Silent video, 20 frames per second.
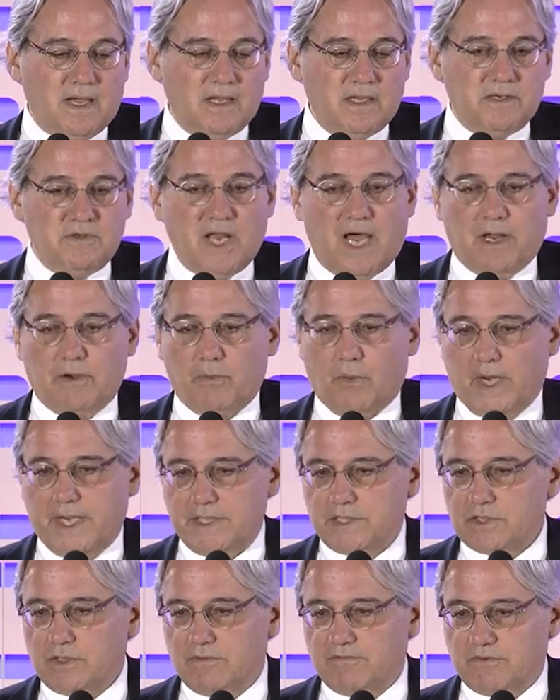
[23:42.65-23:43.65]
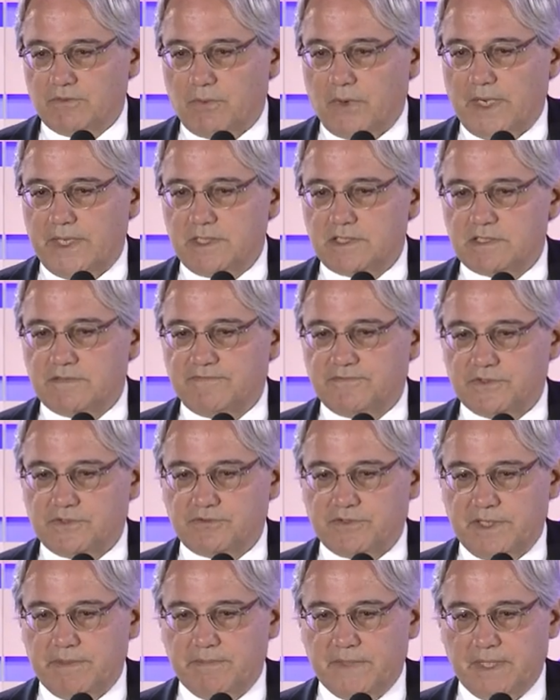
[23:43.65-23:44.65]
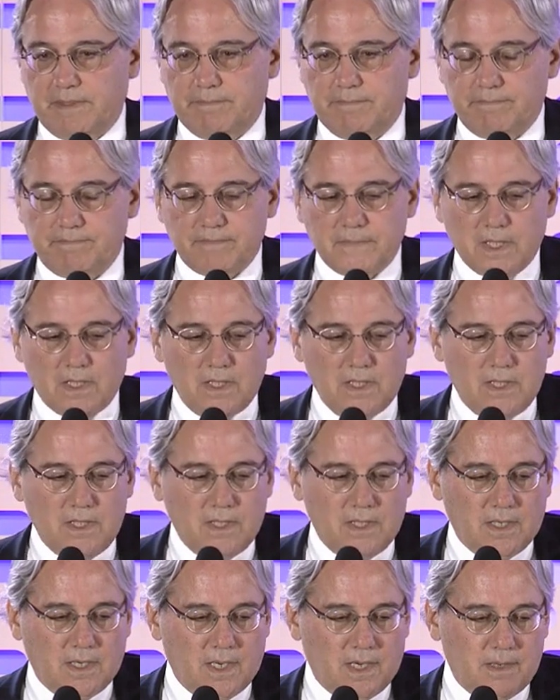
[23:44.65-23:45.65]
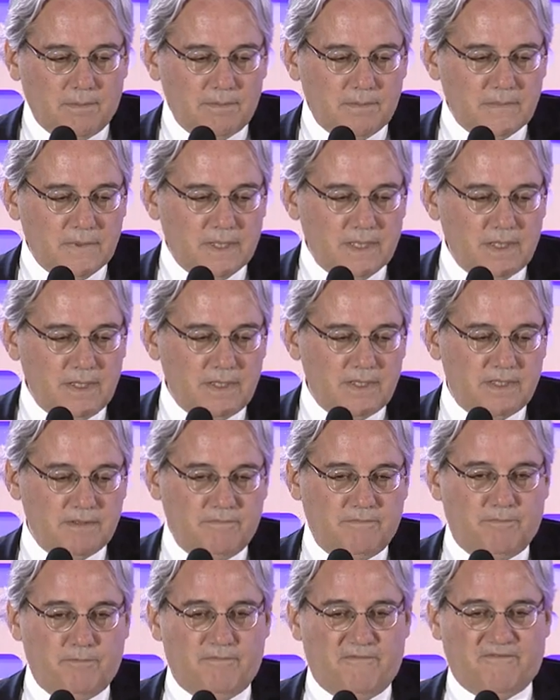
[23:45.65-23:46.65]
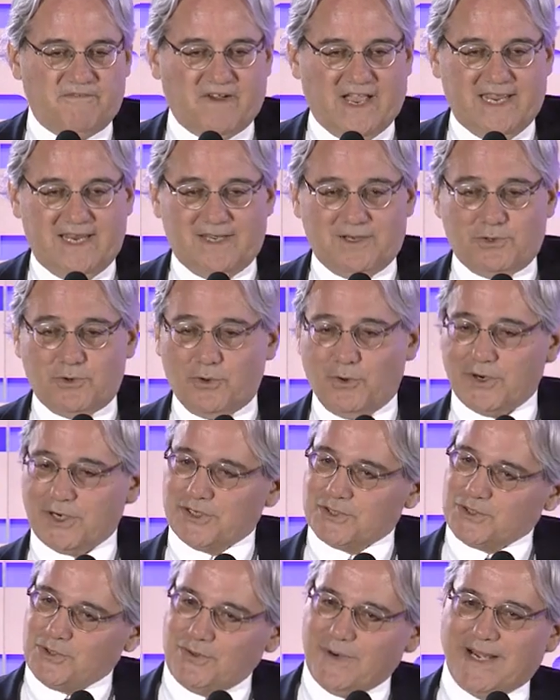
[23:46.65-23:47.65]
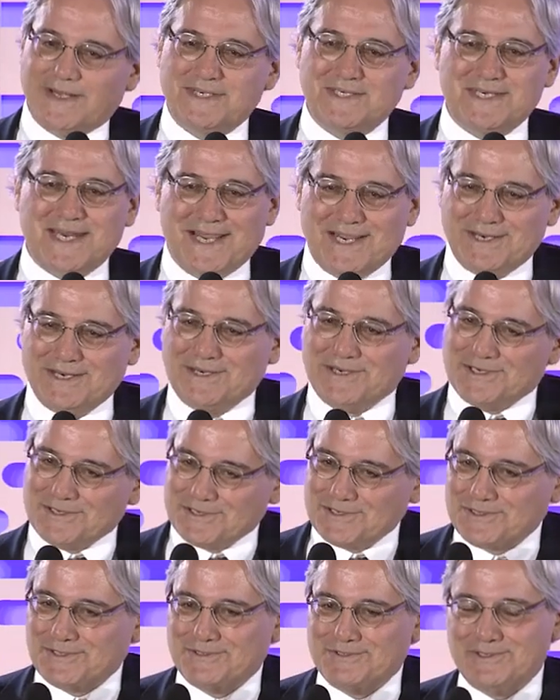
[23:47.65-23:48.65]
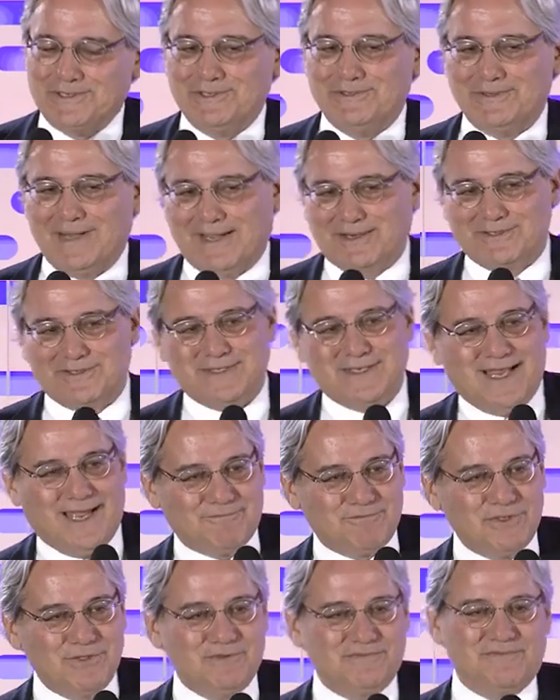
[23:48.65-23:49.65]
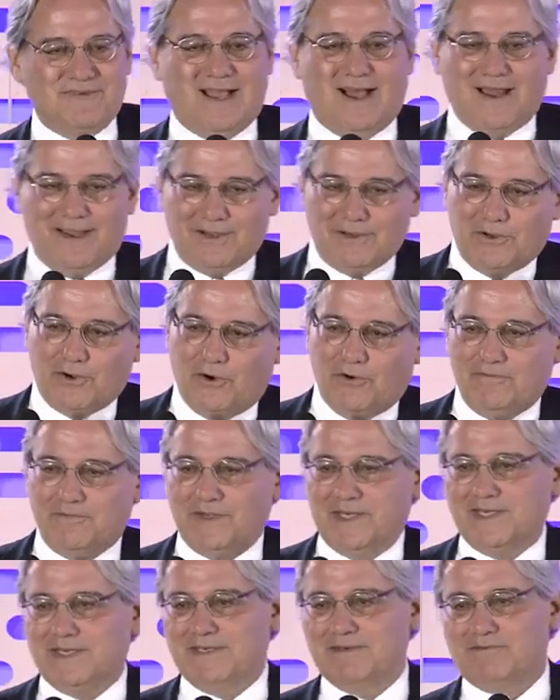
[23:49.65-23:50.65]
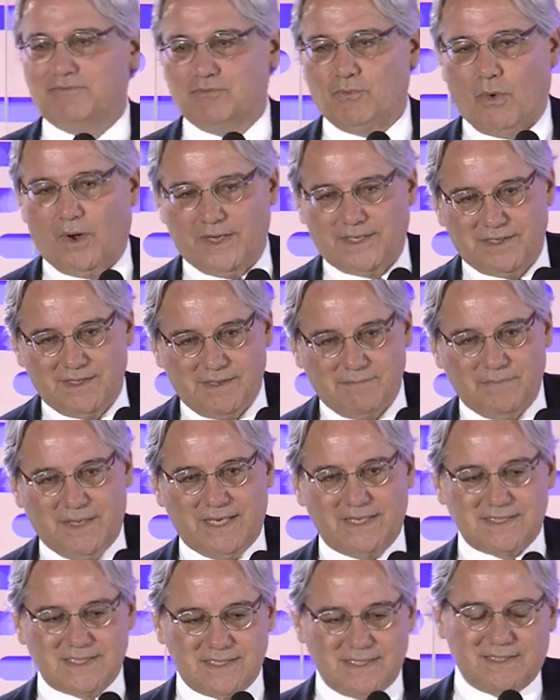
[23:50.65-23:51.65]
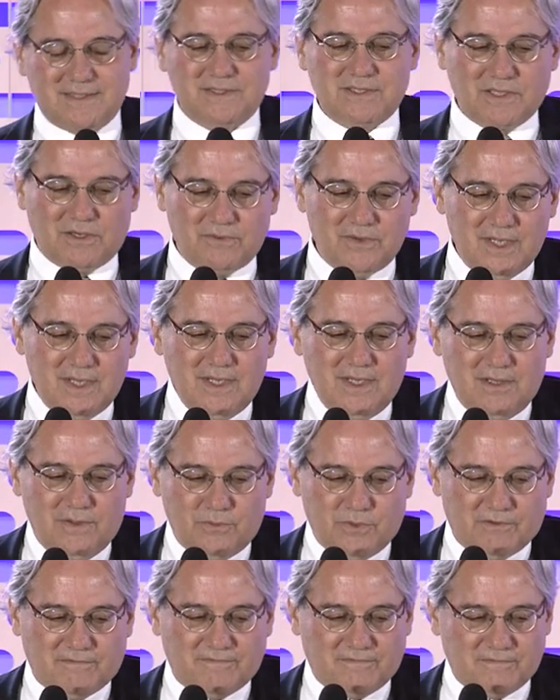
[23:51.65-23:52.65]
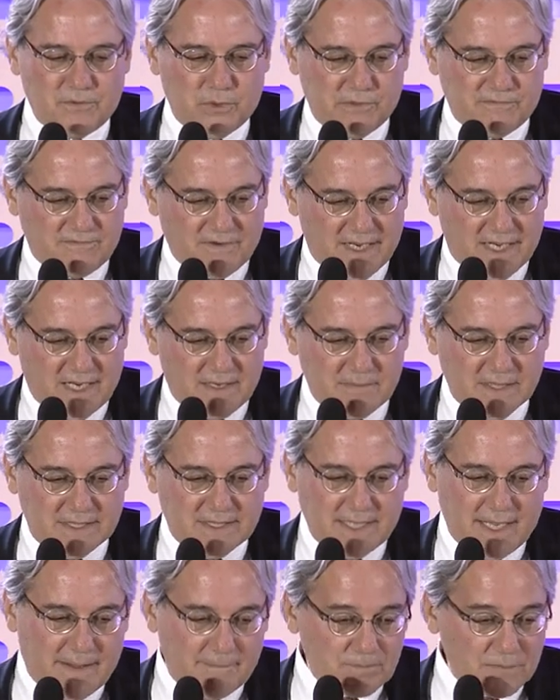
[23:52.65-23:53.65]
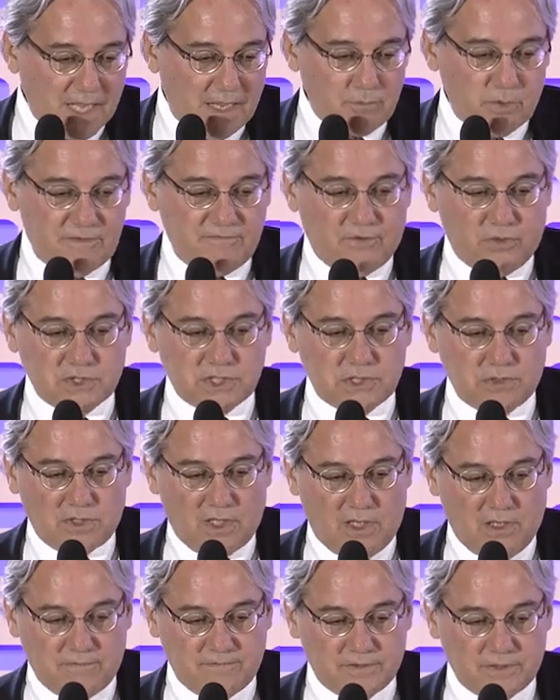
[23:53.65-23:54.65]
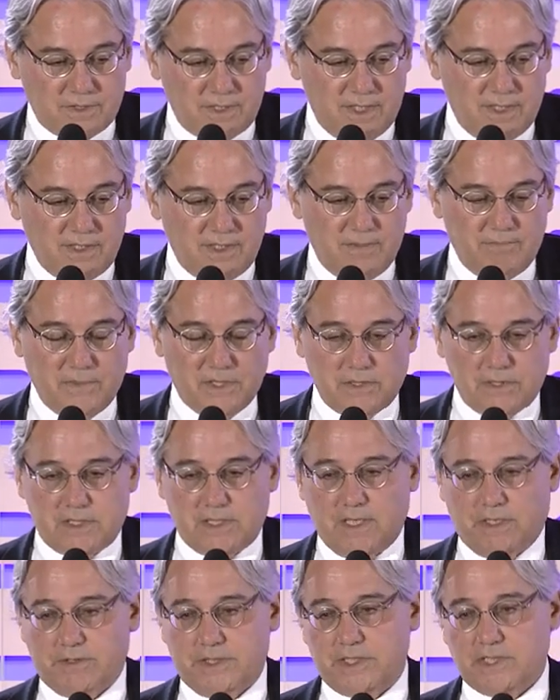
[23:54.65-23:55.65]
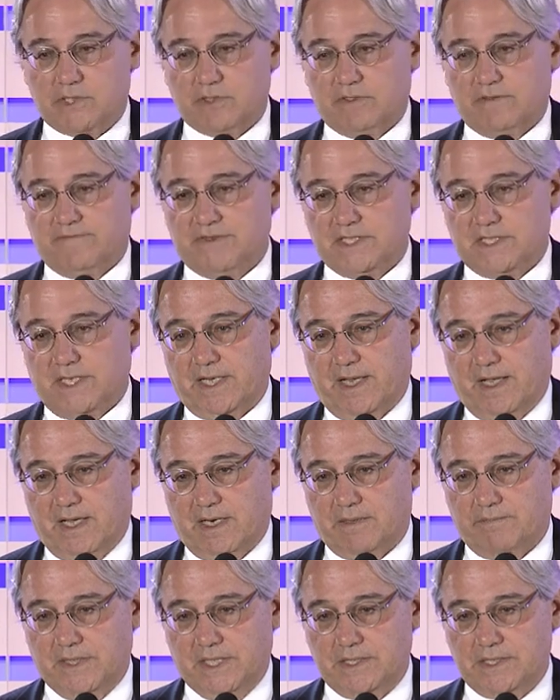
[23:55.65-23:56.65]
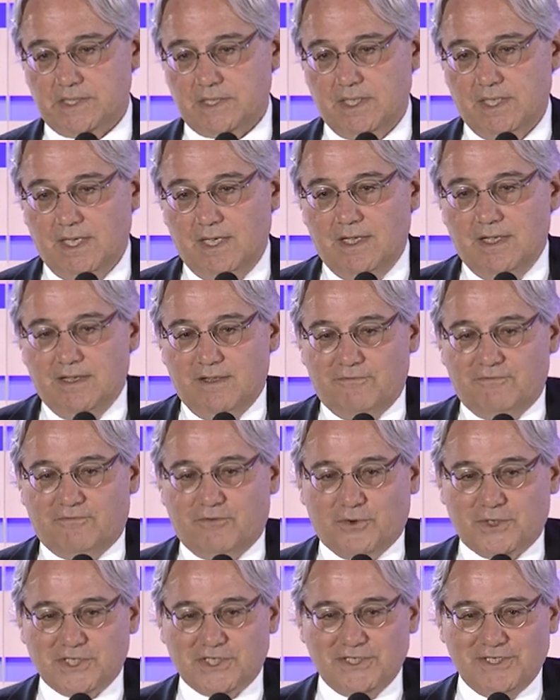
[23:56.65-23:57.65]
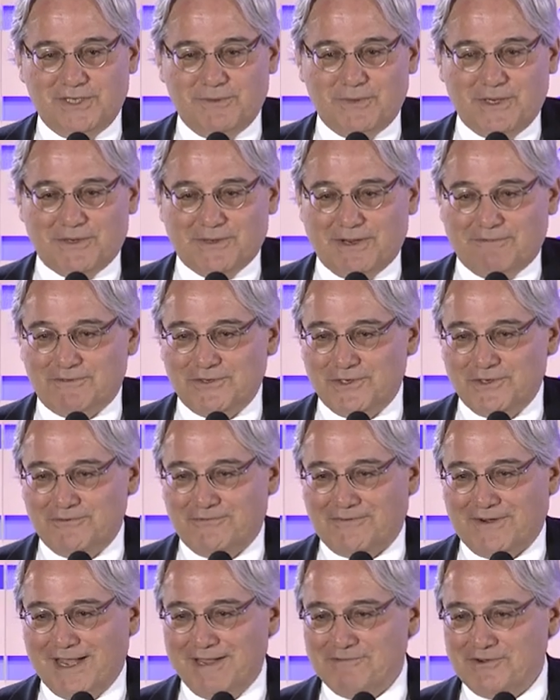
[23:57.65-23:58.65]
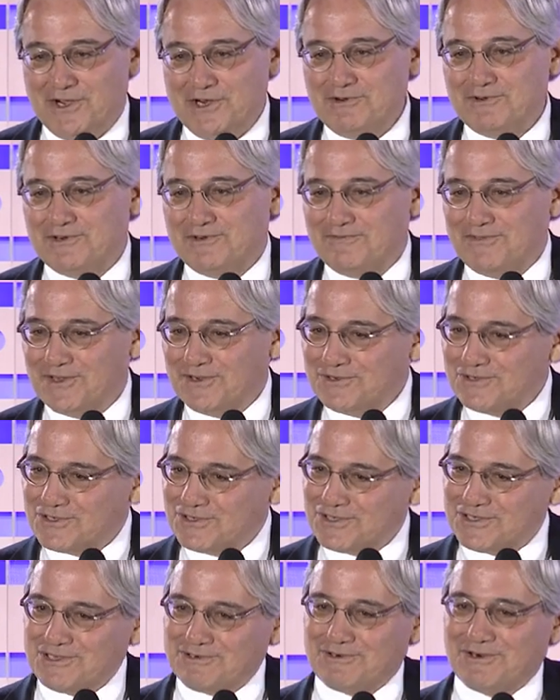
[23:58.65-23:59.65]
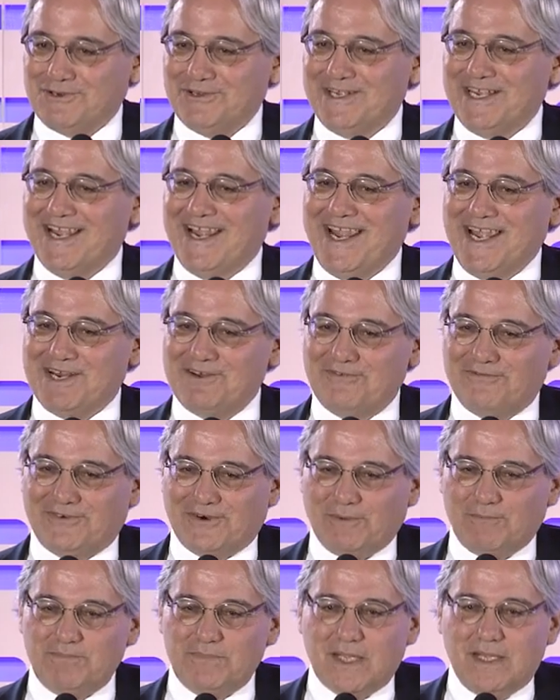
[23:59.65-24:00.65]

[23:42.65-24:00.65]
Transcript: non-whites over whites for treatment. The fight in court is who has standing to sue. Do you actually have to have gotten COVID and wanted the medicine? So we're fighting about that. And we've also covered the military service academies. Fortunately, we don't have to do 500 of those because there are only a handful.